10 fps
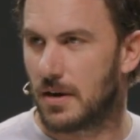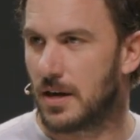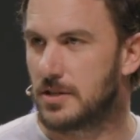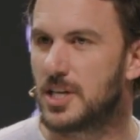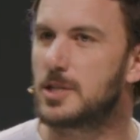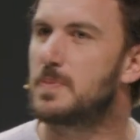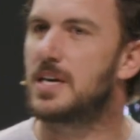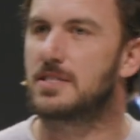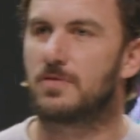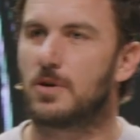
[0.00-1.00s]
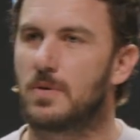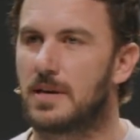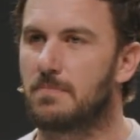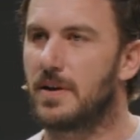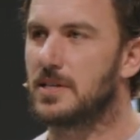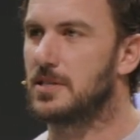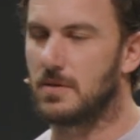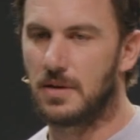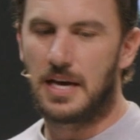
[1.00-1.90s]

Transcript: on, just because of who he married to.